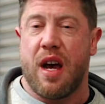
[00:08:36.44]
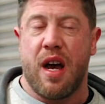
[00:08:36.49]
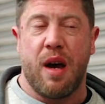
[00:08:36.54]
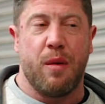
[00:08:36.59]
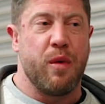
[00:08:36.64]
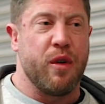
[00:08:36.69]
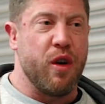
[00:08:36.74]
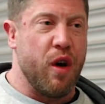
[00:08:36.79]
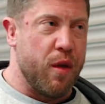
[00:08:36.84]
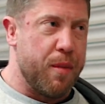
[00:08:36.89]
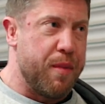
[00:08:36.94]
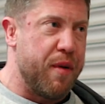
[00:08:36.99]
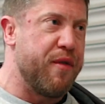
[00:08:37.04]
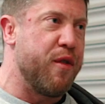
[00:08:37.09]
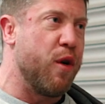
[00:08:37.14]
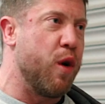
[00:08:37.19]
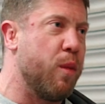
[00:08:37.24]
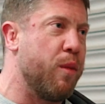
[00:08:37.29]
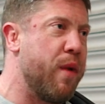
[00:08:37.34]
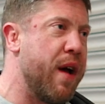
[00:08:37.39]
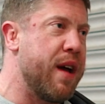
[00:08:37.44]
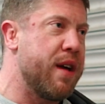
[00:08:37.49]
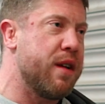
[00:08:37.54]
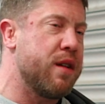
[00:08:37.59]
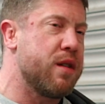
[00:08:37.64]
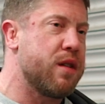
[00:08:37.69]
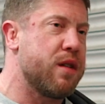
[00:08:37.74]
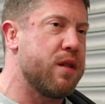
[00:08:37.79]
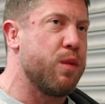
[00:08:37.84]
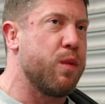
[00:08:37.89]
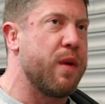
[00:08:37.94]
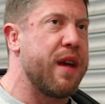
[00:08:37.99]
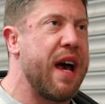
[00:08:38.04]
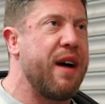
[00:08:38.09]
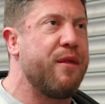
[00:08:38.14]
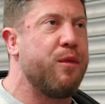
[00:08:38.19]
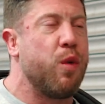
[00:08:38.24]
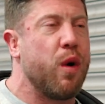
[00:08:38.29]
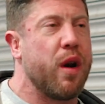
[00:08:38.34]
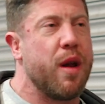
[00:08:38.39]
um, we've got the Perform range, yeah. we
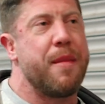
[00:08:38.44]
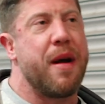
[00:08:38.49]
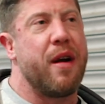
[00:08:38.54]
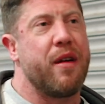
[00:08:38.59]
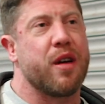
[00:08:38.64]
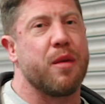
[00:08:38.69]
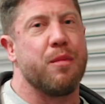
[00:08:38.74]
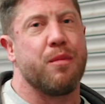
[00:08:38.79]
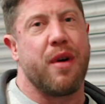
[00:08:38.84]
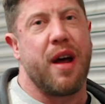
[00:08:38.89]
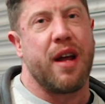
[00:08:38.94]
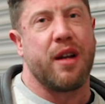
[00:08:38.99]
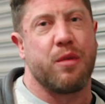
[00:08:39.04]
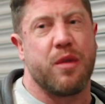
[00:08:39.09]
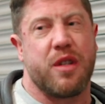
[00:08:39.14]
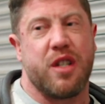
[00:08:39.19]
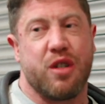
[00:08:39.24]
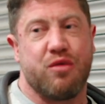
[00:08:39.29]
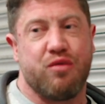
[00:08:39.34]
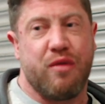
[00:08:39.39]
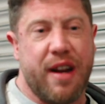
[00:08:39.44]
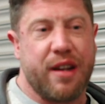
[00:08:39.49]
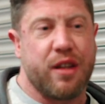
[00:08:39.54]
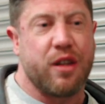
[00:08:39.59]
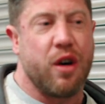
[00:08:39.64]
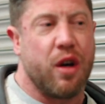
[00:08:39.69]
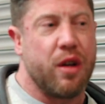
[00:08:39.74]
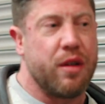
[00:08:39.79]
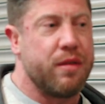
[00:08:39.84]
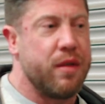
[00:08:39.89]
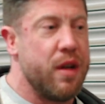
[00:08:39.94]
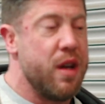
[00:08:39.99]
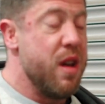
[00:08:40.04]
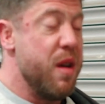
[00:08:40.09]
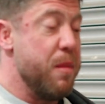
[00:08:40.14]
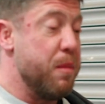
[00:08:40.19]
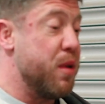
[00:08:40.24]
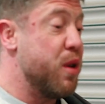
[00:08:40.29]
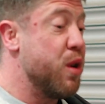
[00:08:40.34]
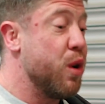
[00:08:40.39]
have one American brand which is Redcon
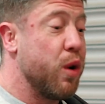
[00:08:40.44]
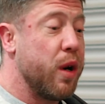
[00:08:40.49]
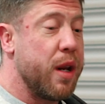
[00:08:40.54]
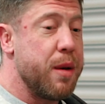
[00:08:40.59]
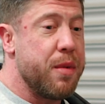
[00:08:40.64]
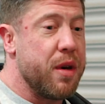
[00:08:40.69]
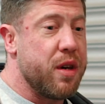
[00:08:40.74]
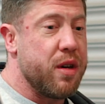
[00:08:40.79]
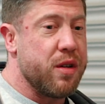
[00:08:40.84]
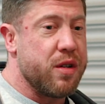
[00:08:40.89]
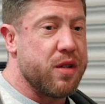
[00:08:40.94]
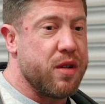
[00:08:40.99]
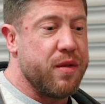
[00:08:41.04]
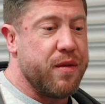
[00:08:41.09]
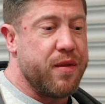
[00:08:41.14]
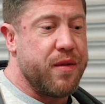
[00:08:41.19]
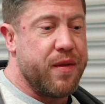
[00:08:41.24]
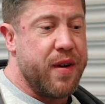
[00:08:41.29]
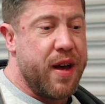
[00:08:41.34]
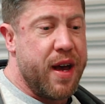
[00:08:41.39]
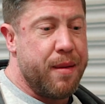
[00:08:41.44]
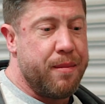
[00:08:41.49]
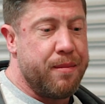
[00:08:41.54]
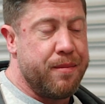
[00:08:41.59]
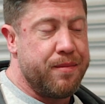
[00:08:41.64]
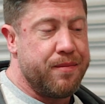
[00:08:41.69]
purely because of... Um,